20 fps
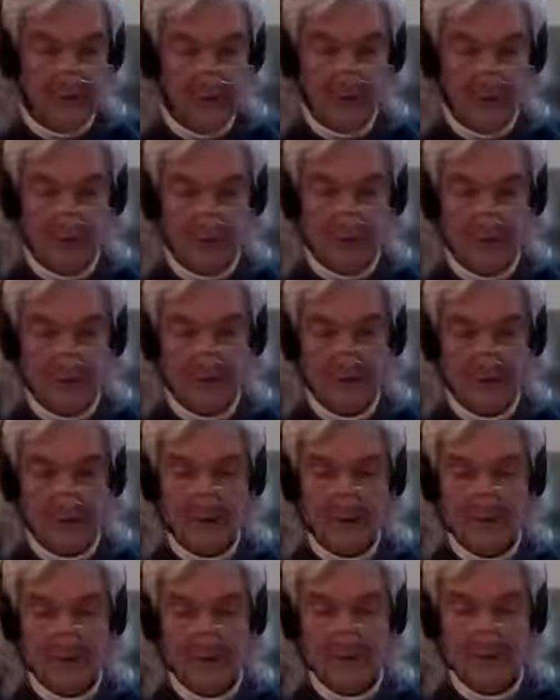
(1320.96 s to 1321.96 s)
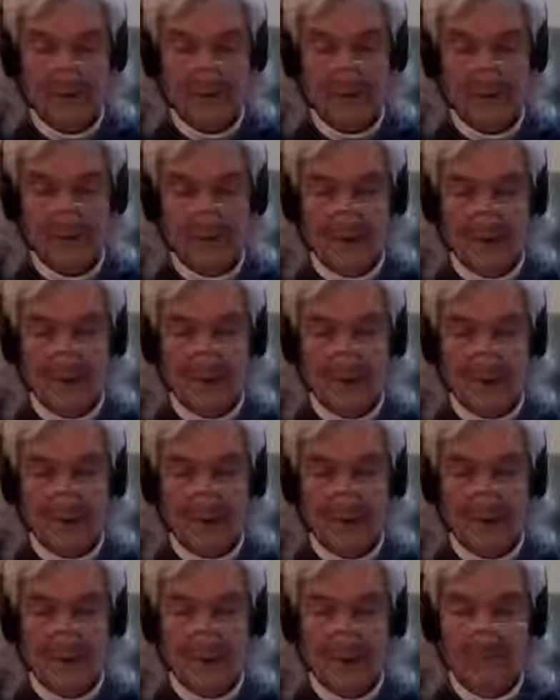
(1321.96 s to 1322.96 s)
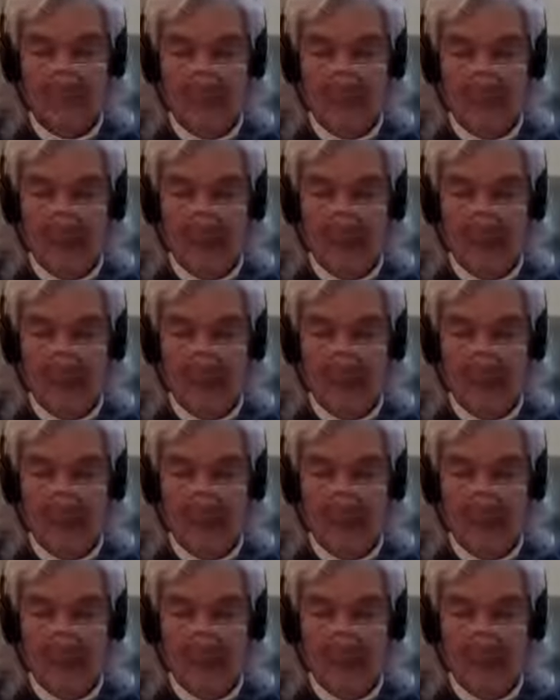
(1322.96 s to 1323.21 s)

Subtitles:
to your principles. Okay.